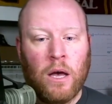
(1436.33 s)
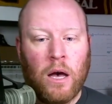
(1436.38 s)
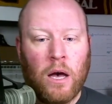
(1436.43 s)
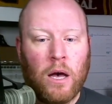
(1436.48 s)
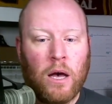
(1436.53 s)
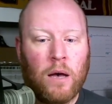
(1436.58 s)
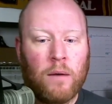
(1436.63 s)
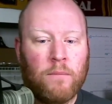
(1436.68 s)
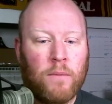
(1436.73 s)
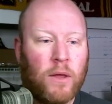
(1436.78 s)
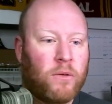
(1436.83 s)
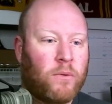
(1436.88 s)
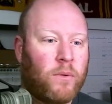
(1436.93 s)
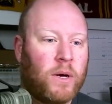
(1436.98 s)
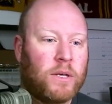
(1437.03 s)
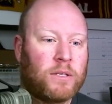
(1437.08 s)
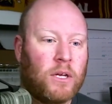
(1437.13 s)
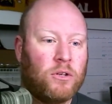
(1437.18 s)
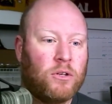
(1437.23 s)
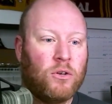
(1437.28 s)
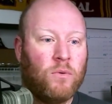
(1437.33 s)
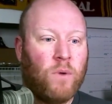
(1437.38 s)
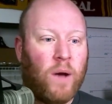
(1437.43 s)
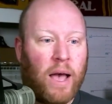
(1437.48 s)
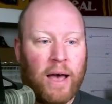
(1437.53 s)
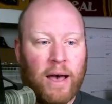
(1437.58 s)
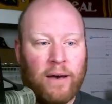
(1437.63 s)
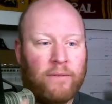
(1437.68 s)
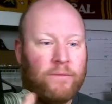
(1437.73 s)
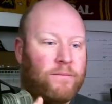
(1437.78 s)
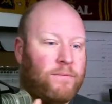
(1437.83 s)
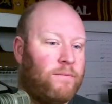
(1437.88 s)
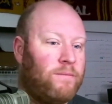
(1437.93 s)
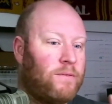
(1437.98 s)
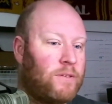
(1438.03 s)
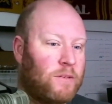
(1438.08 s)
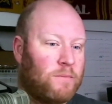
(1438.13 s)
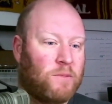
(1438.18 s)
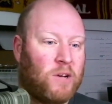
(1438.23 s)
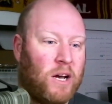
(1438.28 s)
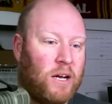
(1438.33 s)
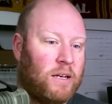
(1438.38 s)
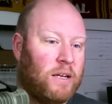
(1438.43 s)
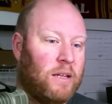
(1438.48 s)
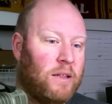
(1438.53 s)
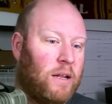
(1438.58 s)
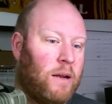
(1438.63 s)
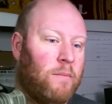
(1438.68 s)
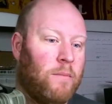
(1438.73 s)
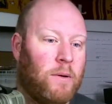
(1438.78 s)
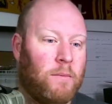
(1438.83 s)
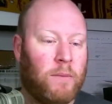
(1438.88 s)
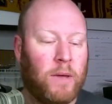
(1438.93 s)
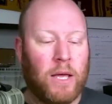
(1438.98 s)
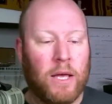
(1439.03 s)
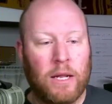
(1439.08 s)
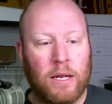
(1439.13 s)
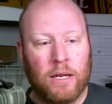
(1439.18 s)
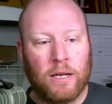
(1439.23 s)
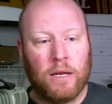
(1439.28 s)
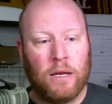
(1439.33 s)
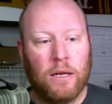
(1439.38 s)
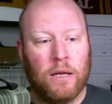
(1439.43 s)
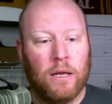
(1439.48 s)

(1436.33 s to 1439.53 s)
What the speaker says: Otherwise, I do have some content that I'm going to be hitting.